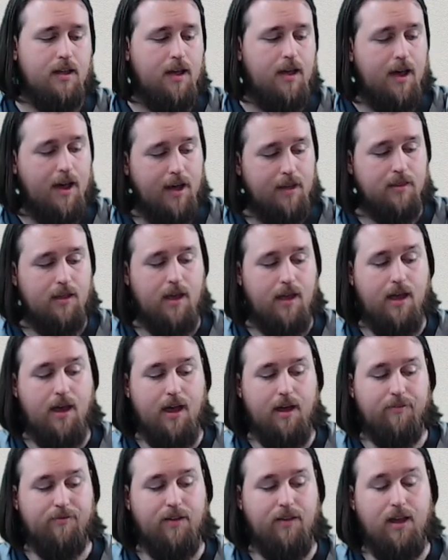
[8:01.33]
at the
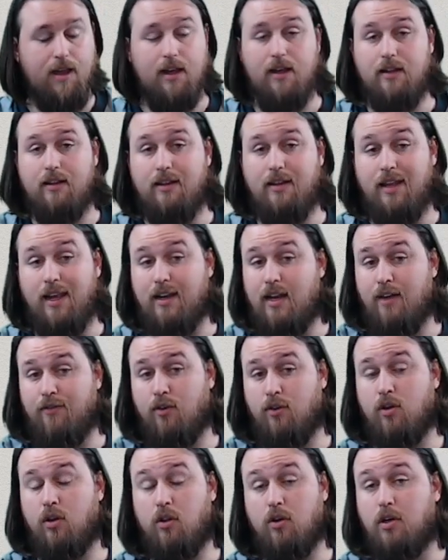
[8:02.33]
half, and they
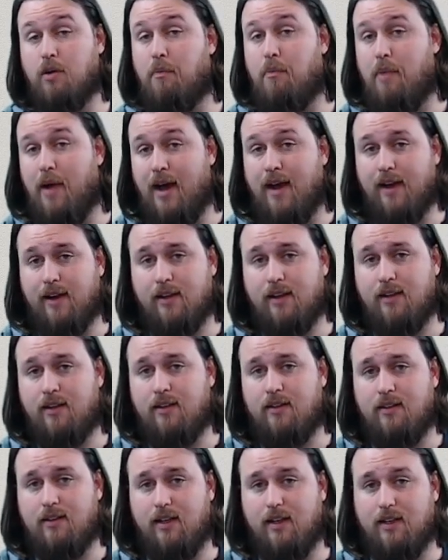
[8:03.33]
never look back.
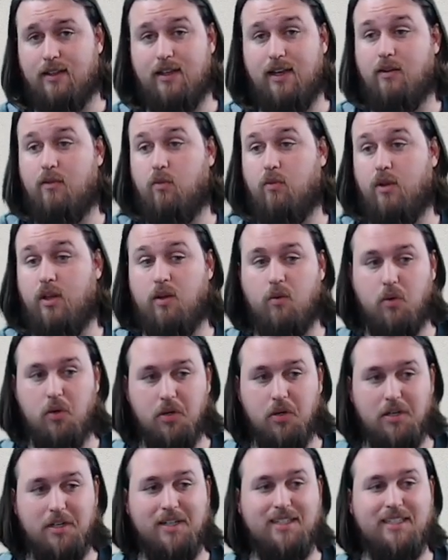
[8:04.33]
Like, they
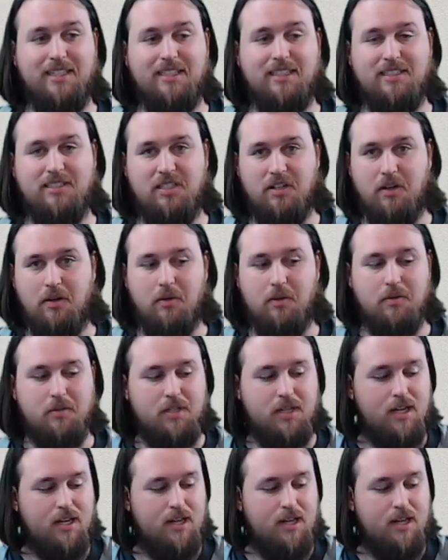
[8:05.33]
really don't.